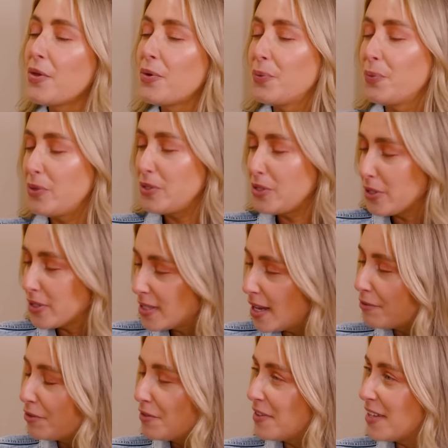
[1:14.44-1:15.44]
We're doing
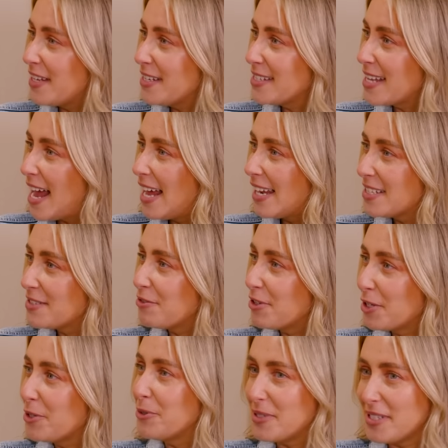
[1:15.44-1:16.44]
several of these, and it's really
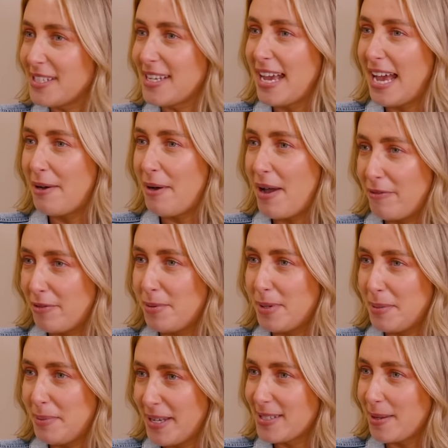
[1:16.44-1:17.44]
cool to see how everybody
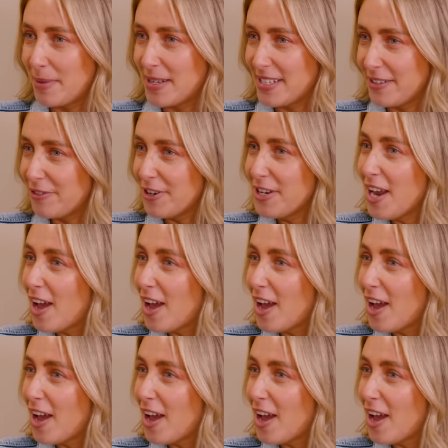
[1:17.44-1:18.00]
picks something different.